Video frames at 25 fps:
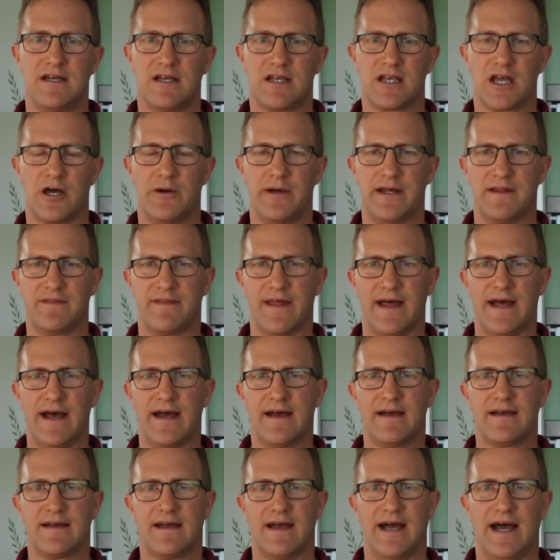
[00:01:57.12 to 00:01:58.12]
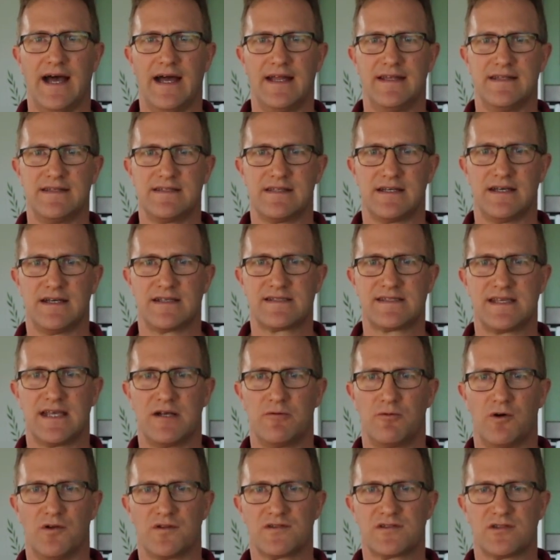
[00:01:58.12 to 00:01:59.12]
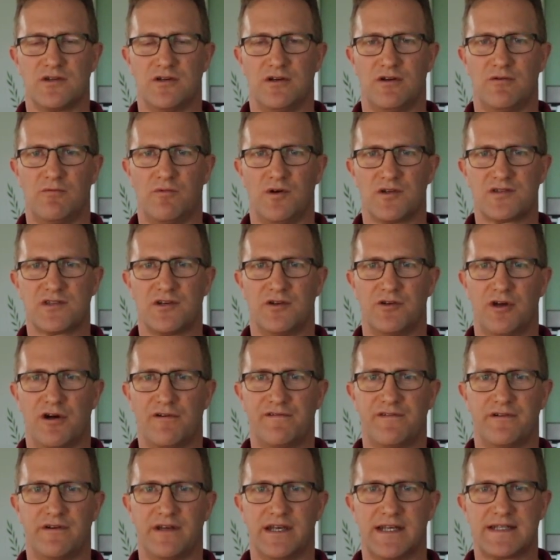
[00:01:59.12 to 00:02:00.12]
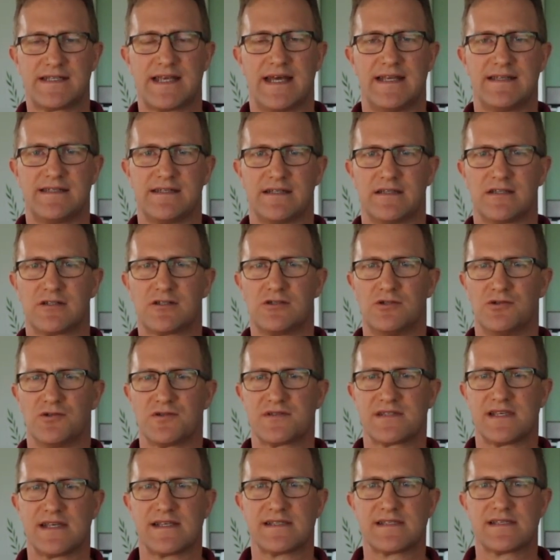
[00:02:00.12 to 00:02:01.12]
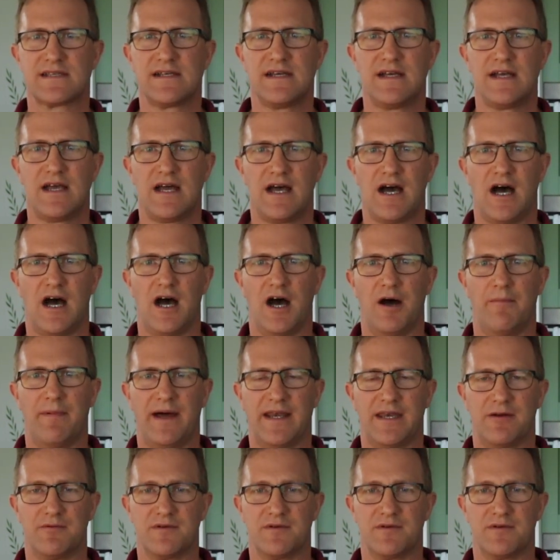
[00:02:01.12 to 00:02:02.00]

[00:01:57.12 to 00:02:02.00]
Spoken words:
going there and seeing what's on offer and attending the courses. And it